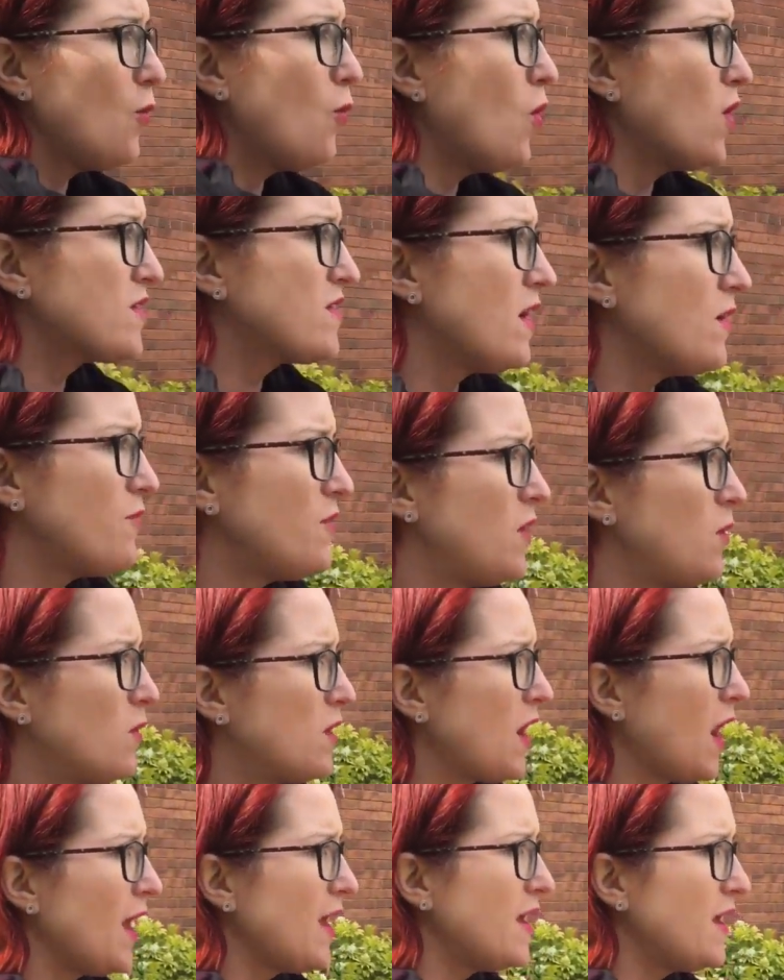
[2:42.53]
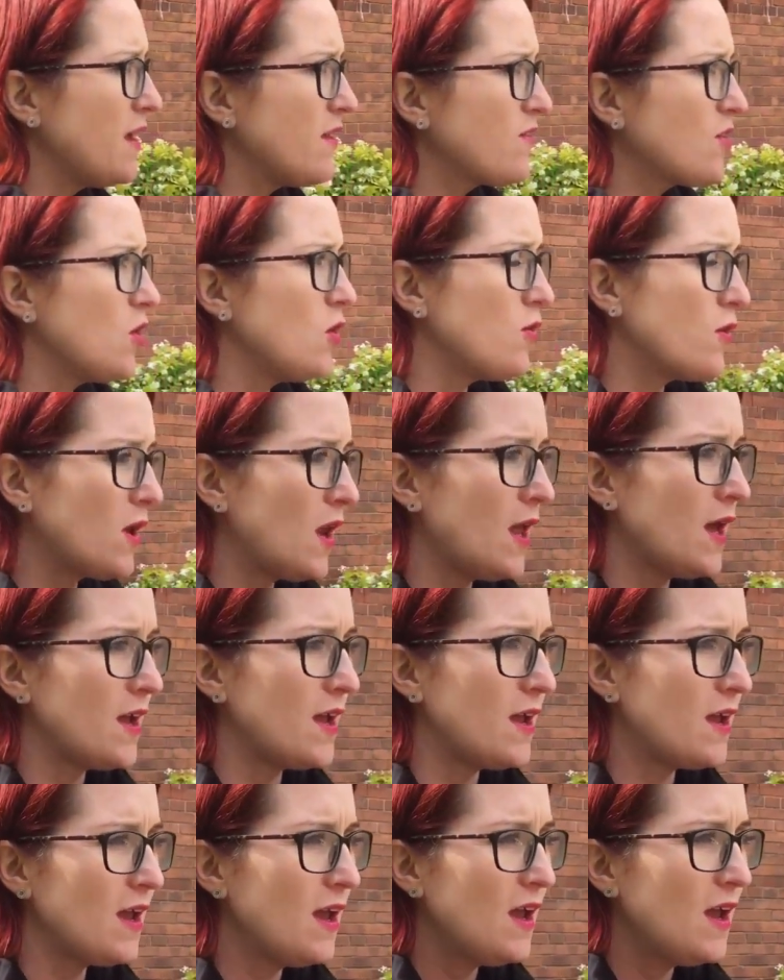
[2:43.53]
whatever you would like it to look like,